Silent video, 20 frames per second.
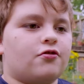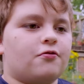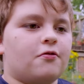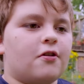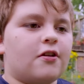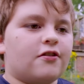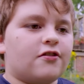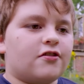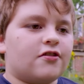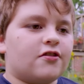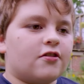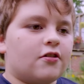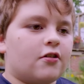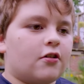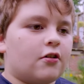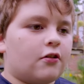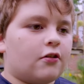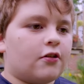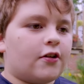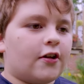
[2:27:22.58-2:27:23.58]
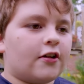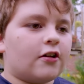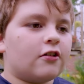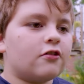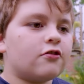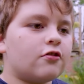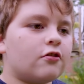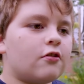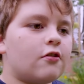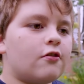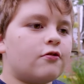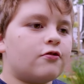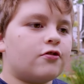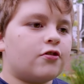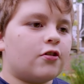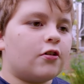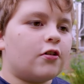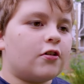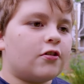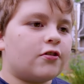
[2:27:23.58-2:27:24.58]
treats. We can also use
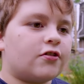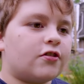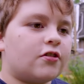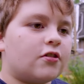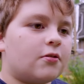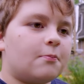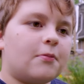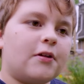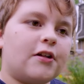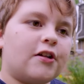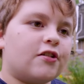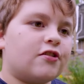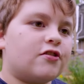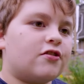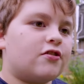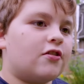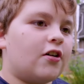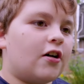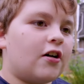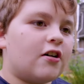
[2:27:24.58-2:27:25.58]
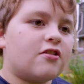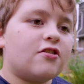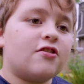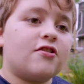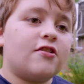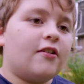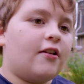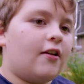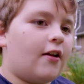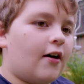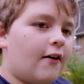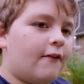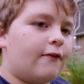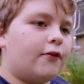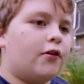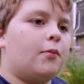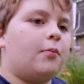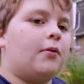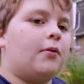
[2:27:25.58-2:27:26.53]
toys because dogs love to